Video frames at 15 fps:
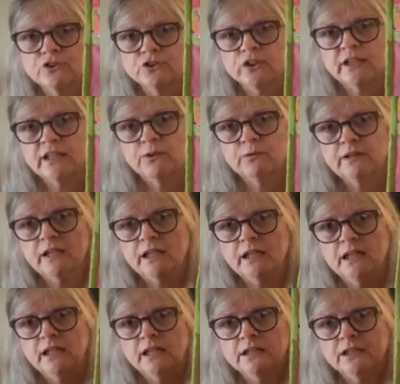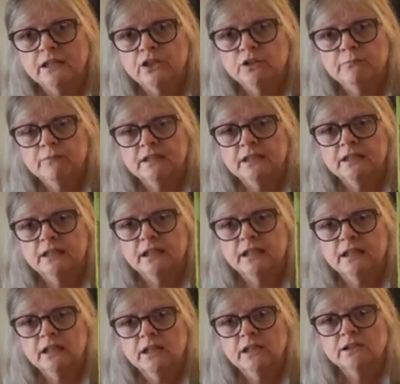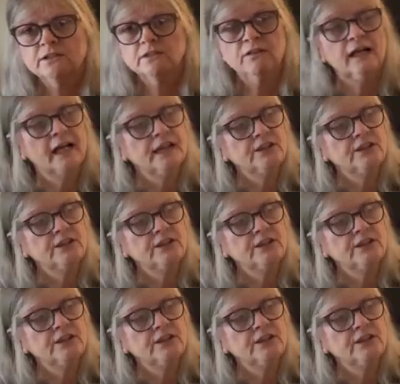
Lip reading: tricky with heat and humidity. So I